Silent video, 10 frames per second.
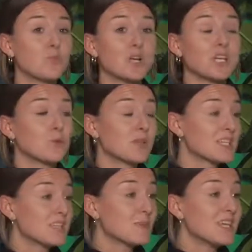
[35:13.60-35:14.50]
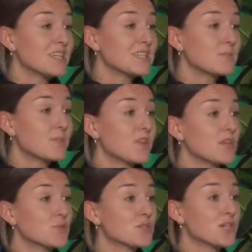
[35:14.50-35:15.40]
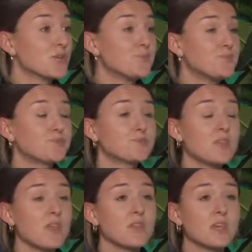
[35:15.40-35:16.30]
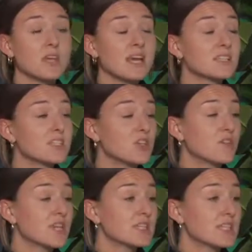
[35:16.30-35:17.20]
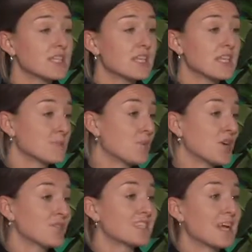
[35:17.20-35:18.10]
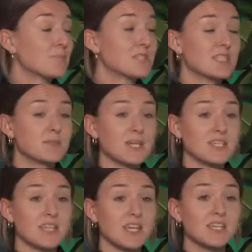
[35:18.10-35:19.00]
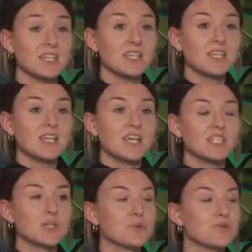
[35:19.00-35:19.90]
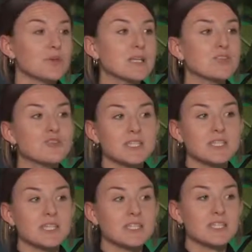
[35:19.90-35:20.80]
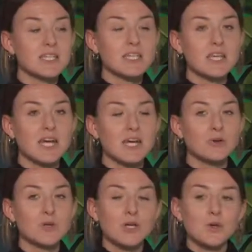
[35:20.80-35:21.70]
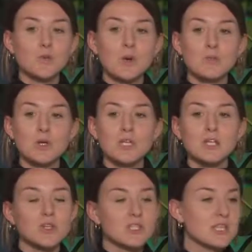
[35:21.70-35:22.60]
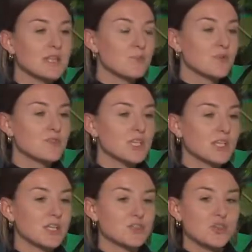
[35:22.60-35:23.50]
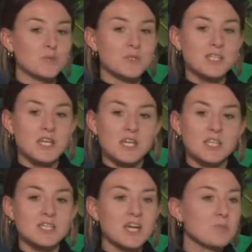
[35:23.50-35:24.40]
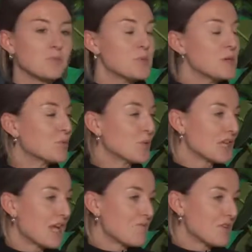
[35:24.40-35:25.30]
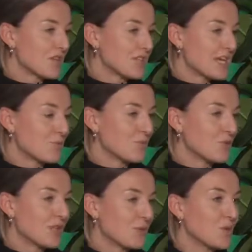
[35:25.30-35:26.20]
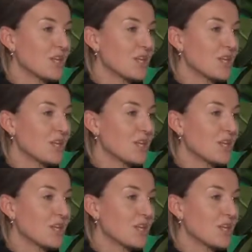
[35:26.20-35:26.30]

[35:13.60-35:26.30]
working with SMEs, but then also the Exeter University has part of its campuses based there. And so it was really interesting to see how, when we looked at the number of circular jobs, the type of people that came around the table and that